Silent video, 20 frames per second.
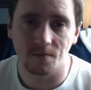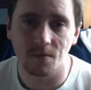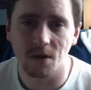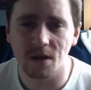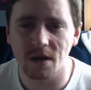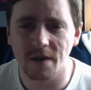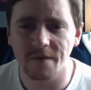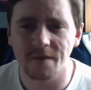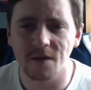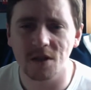
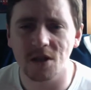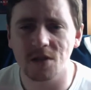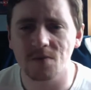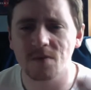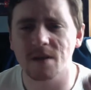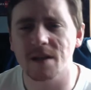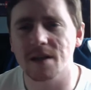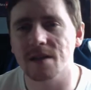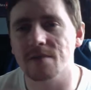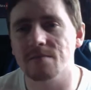But if you just
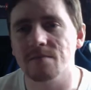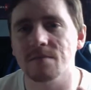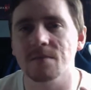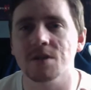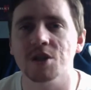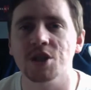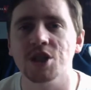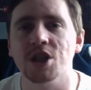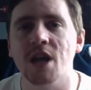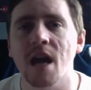want to
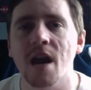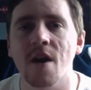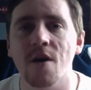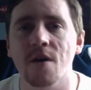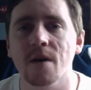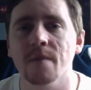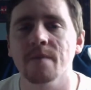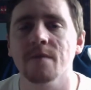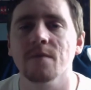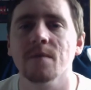
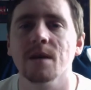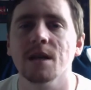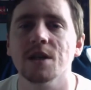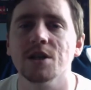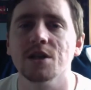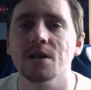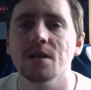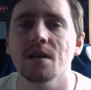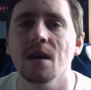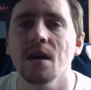share
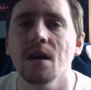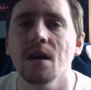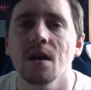information,